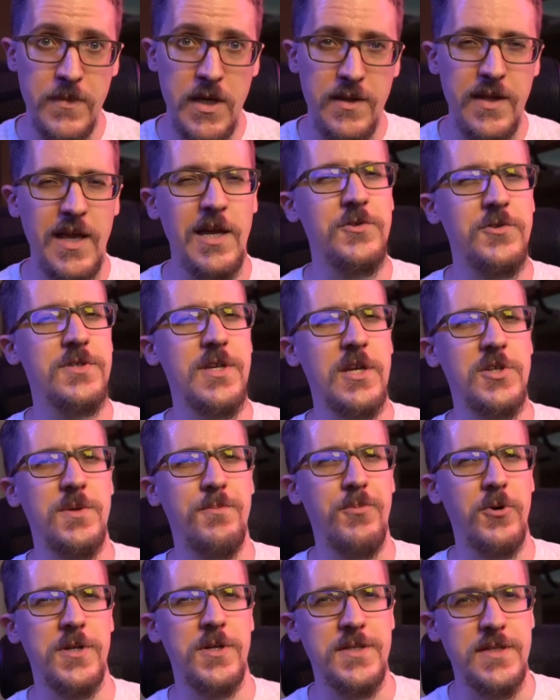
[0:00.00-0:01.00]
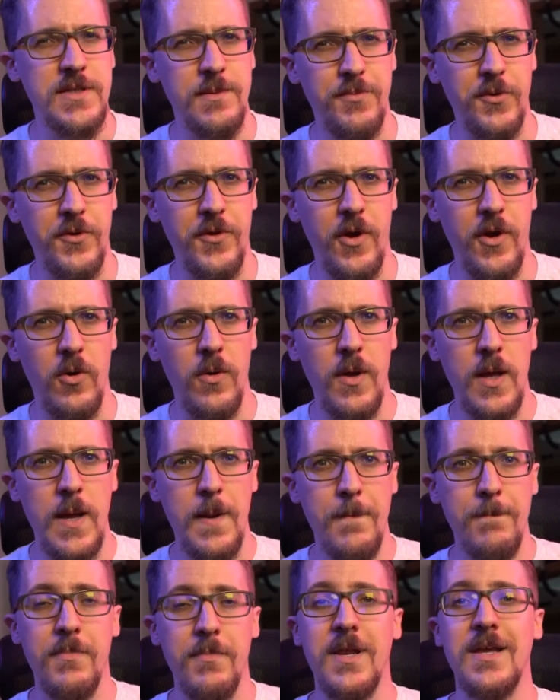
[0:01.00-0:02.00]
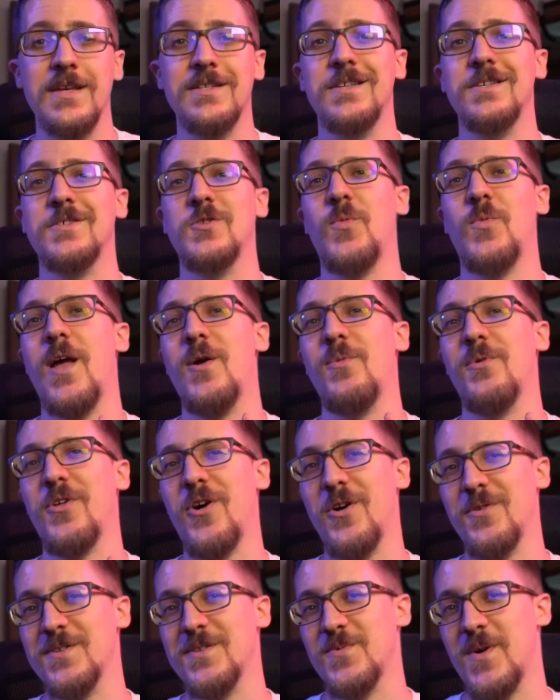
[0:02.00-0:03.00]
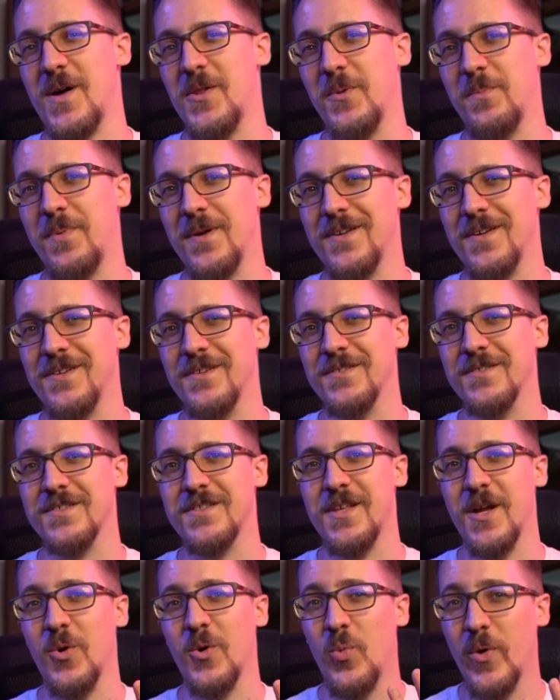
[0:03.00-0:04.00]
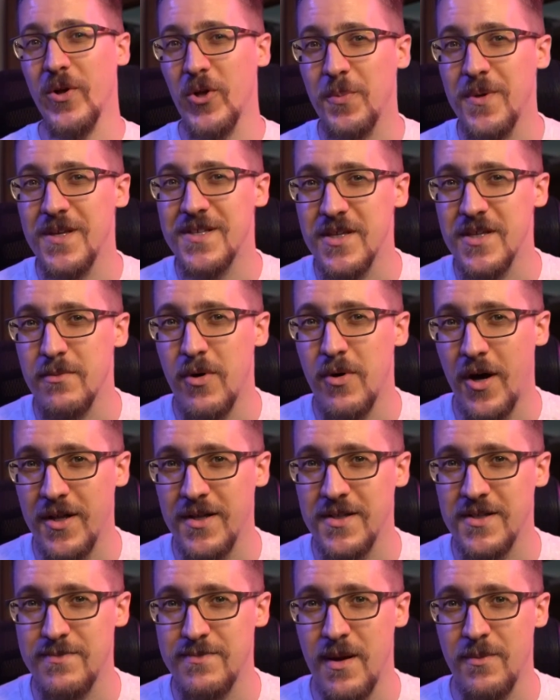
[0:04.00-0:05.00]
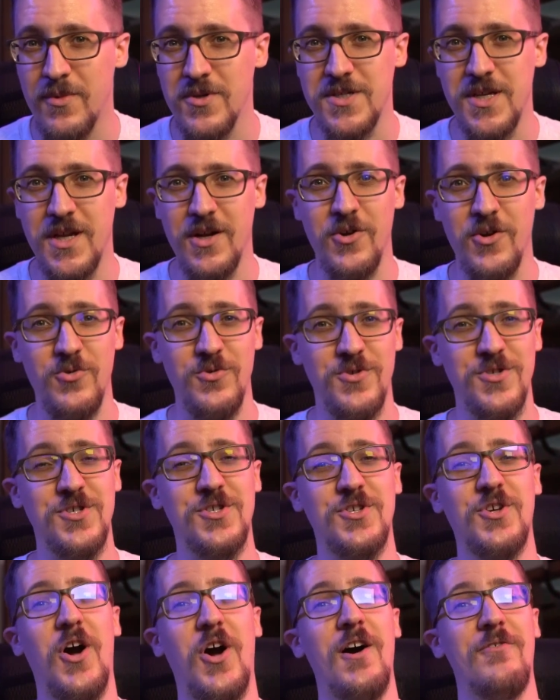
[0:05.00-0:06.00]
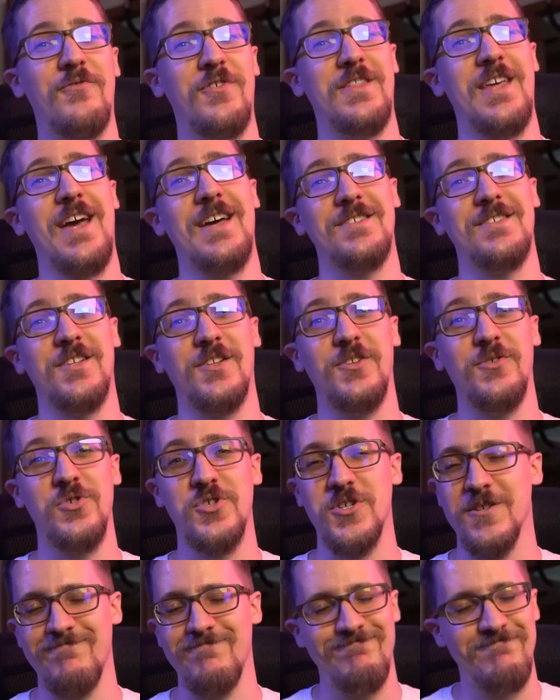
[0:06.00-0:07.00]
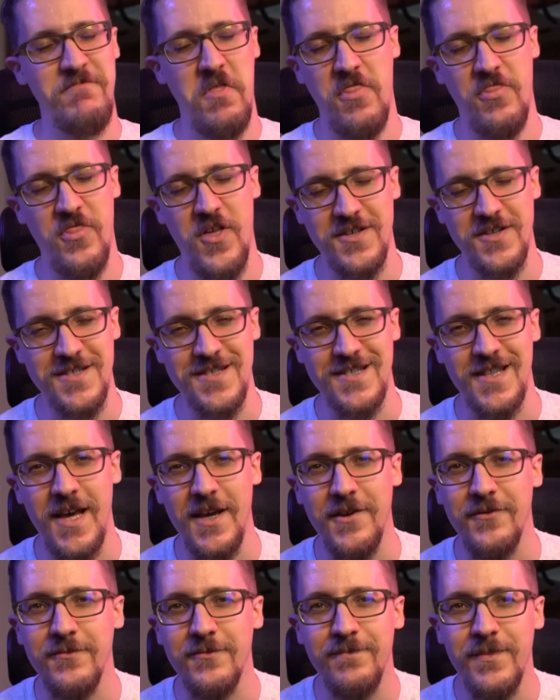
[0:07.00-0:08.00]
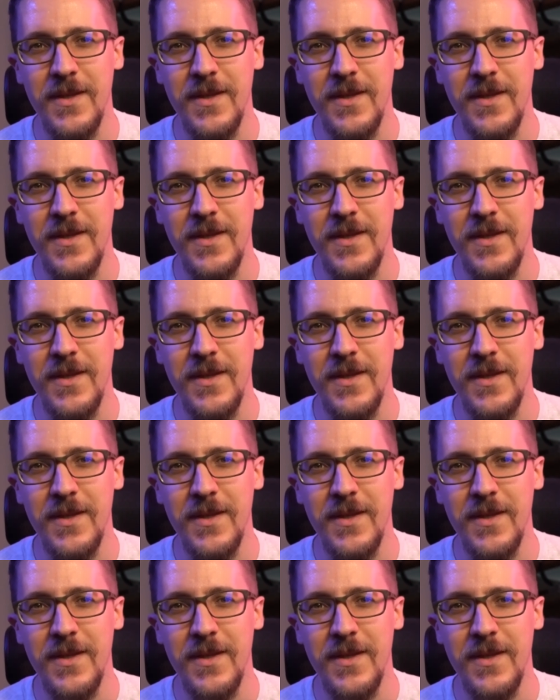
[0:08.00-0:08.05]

The answer is actually pretty simple though. But as is the way with hard to swallow pills, there will be some audience members here who scoff at that solution. Thus is life.